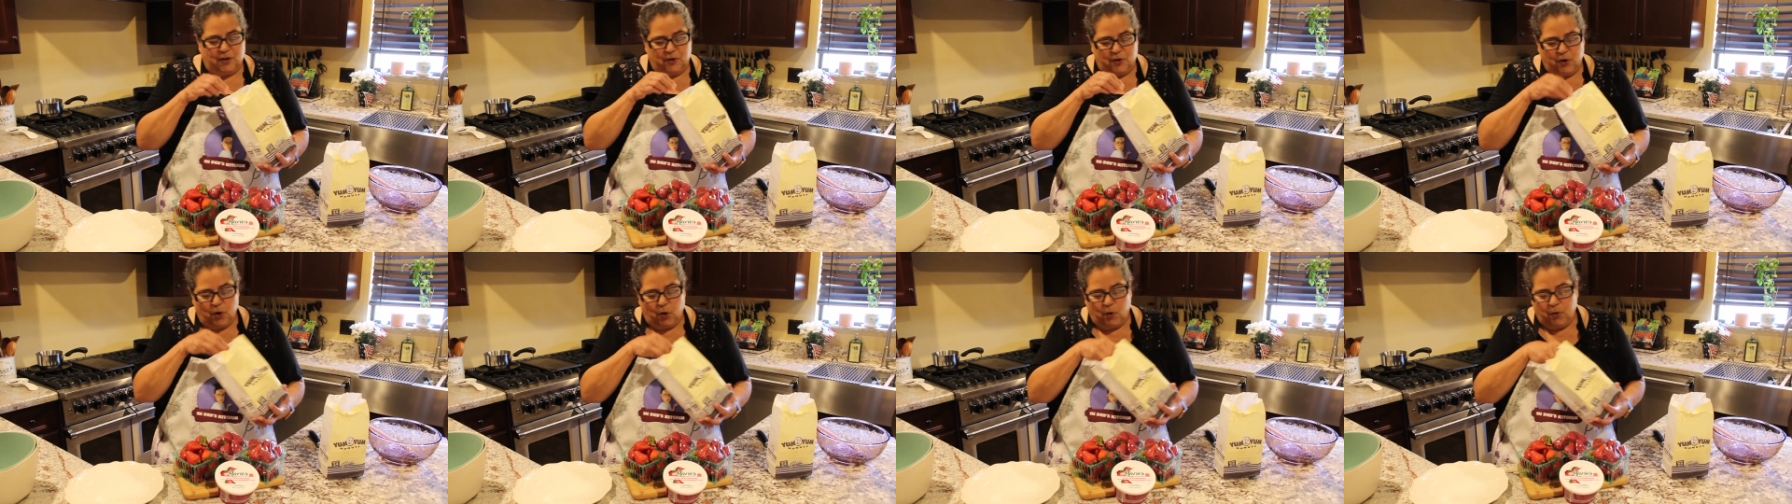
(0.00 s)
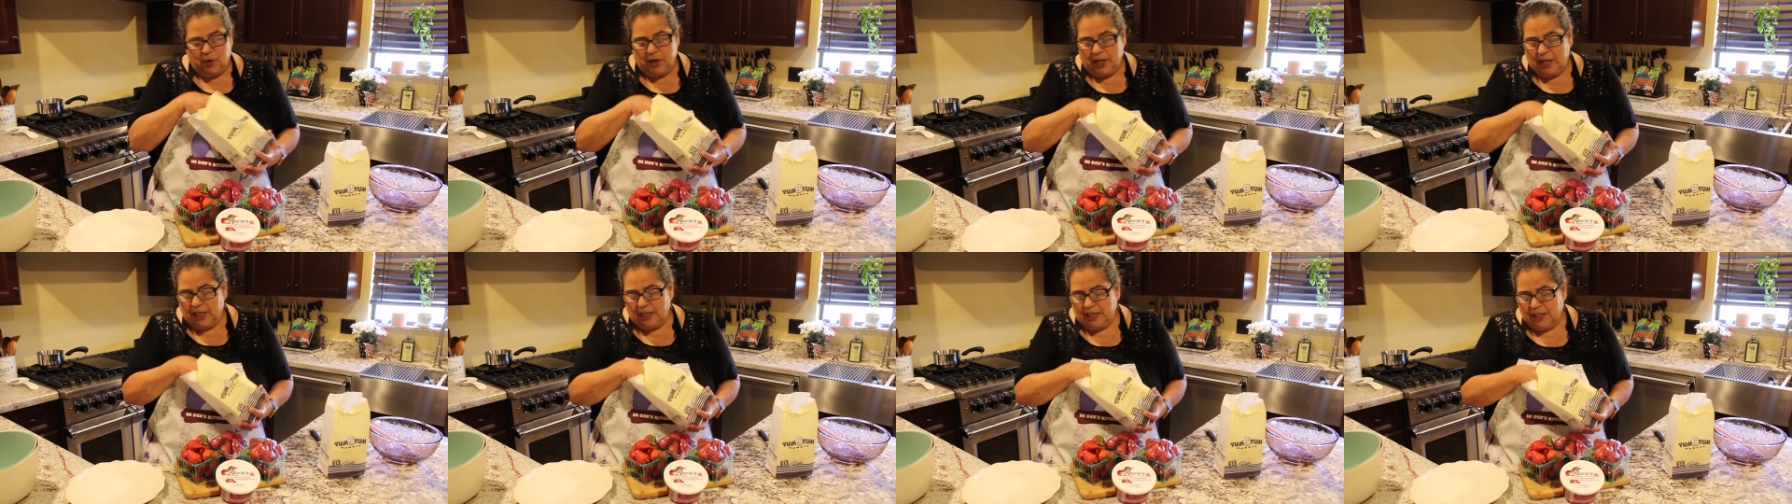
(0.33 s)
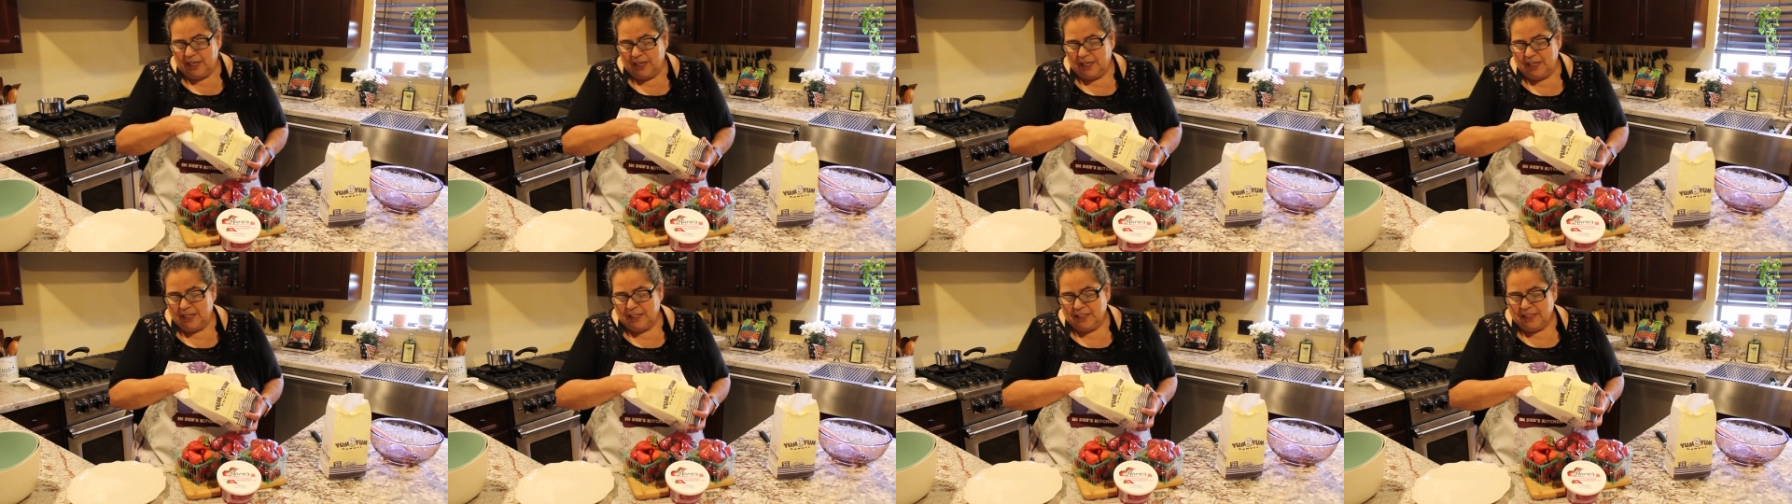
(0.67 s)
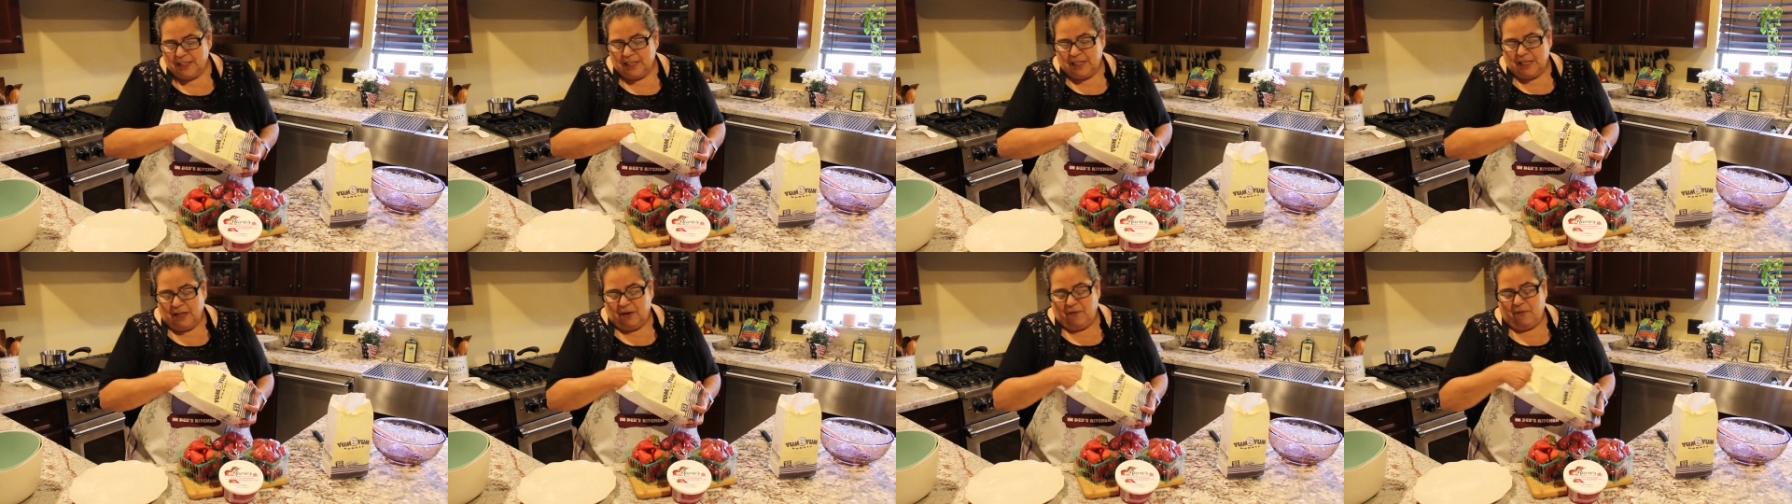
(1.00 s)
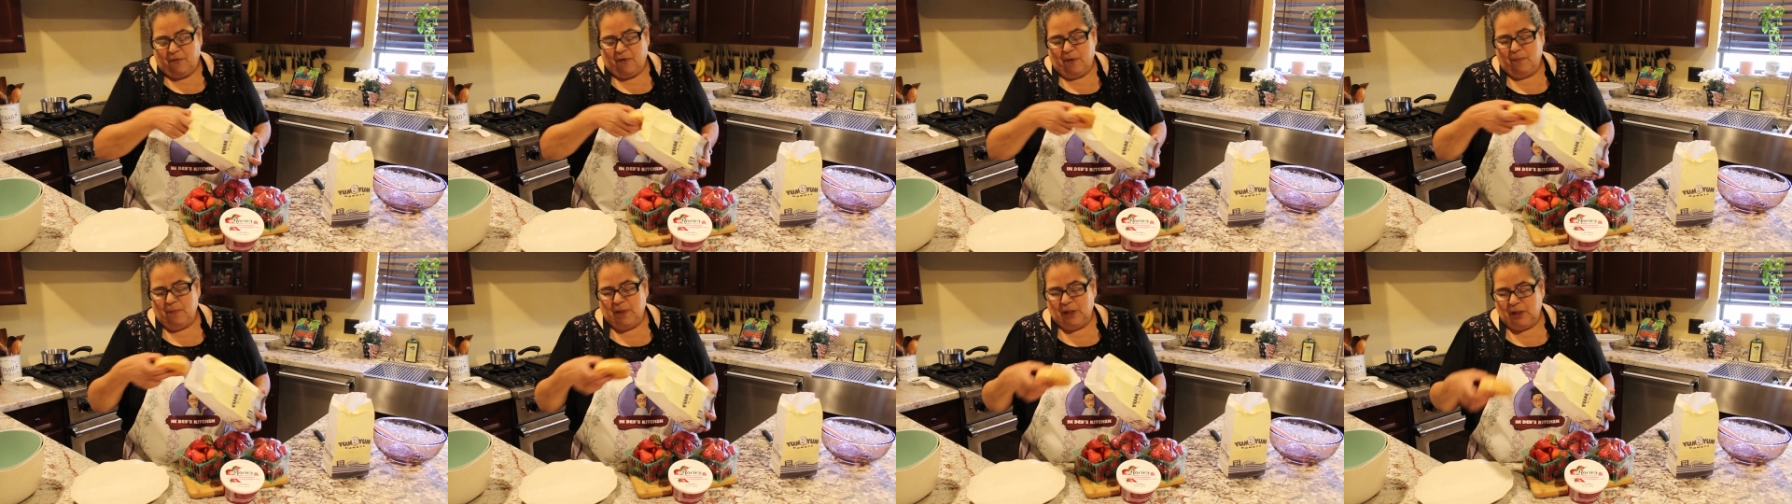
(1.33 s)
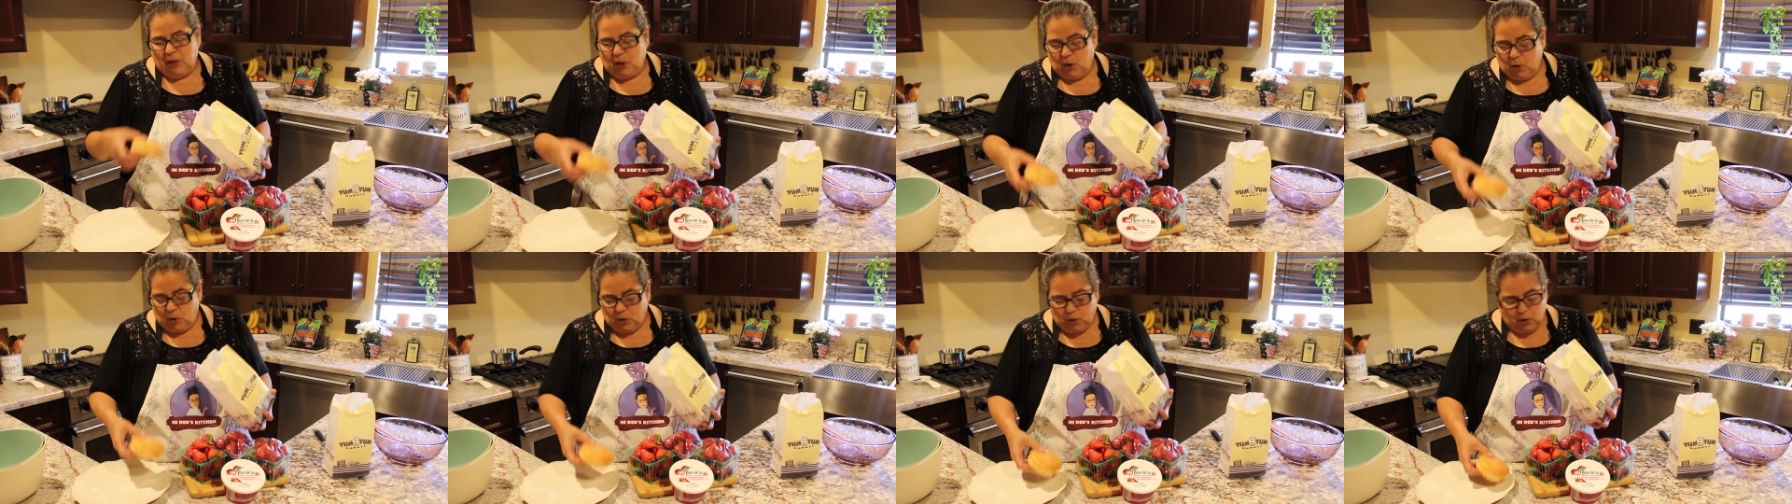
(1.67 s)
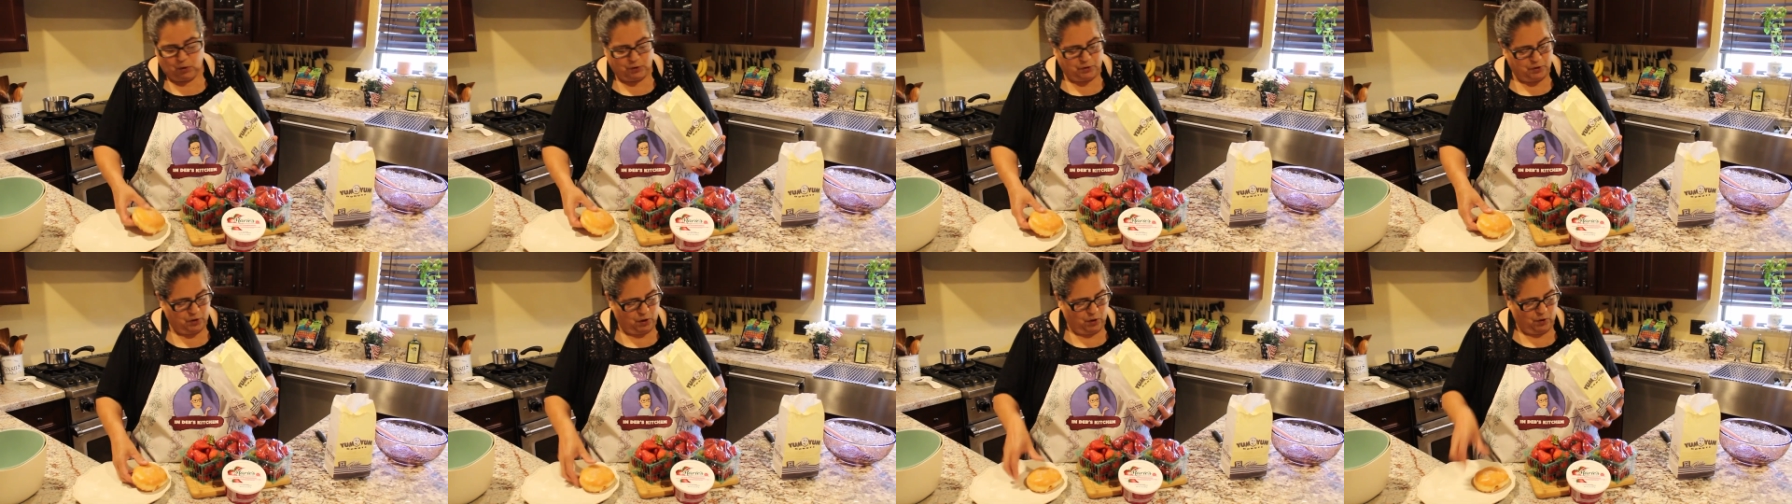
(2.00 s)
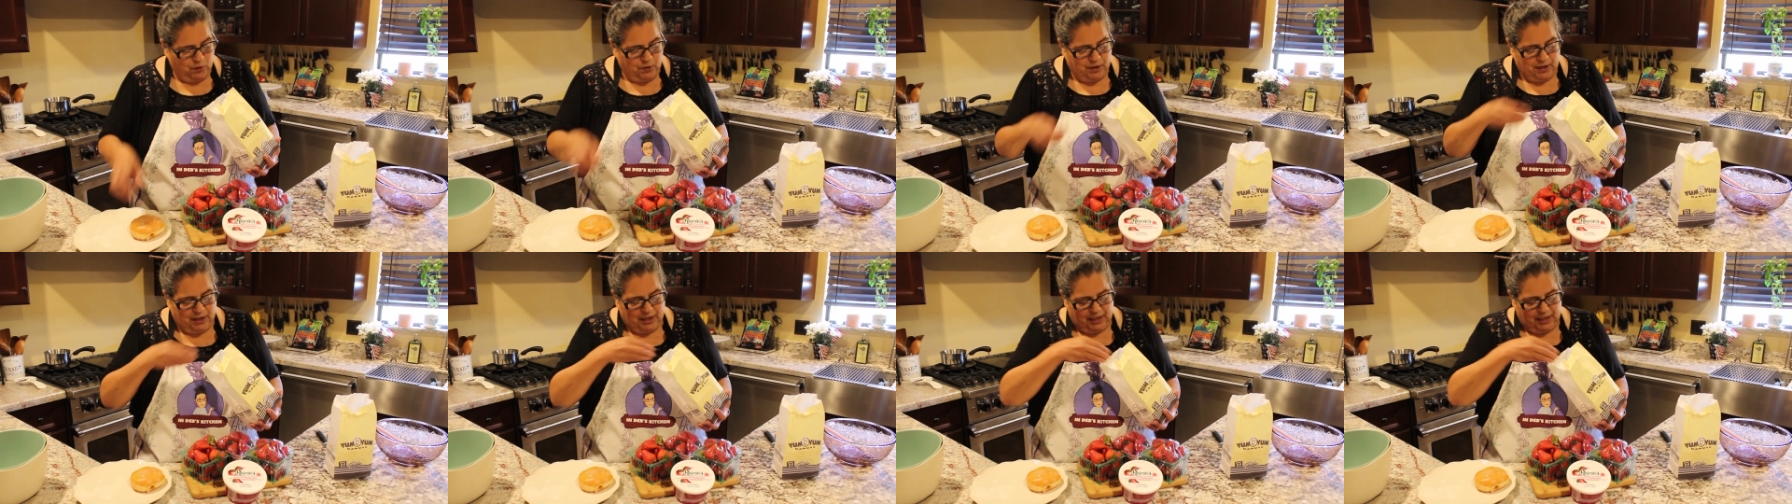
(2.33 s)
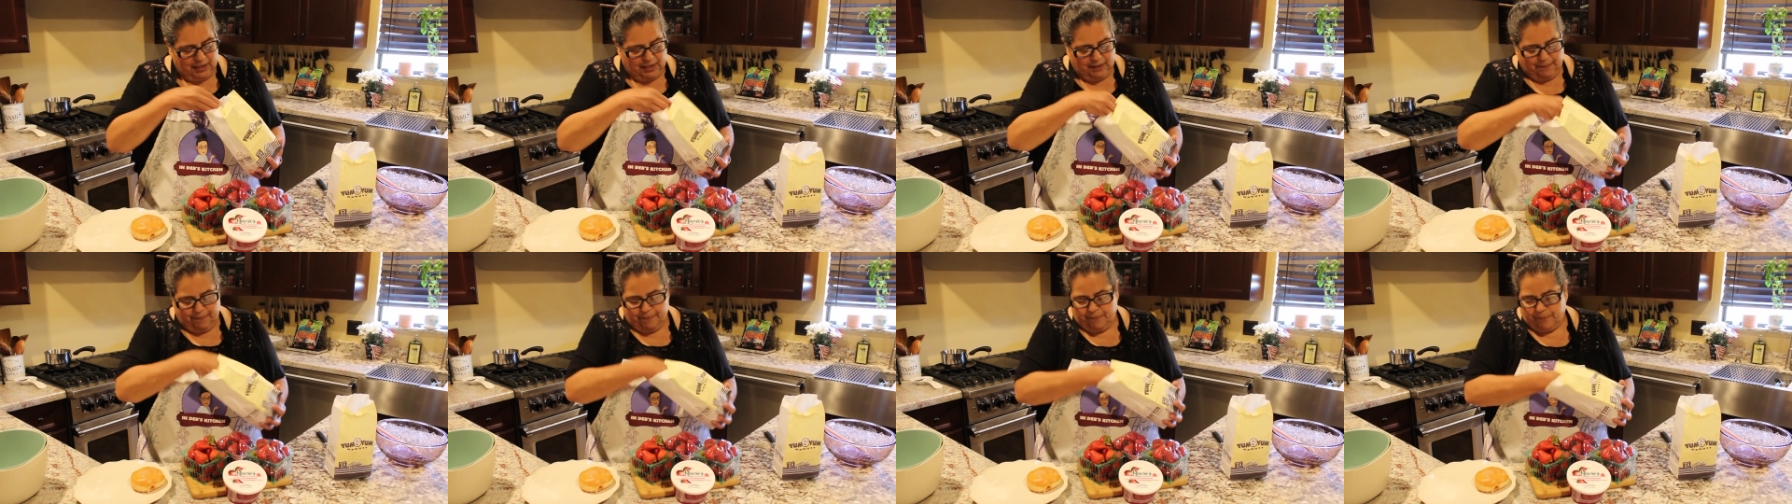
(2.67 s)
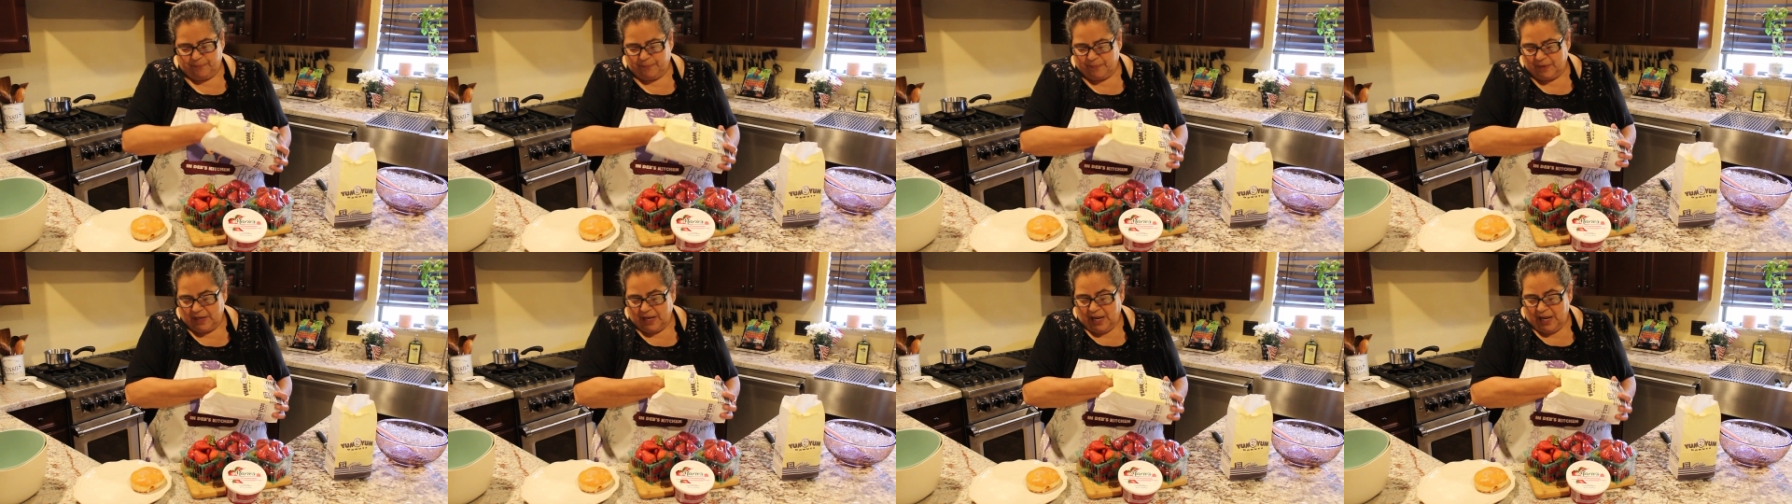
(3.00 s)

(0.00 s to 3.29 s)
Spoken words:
donut from the local donut.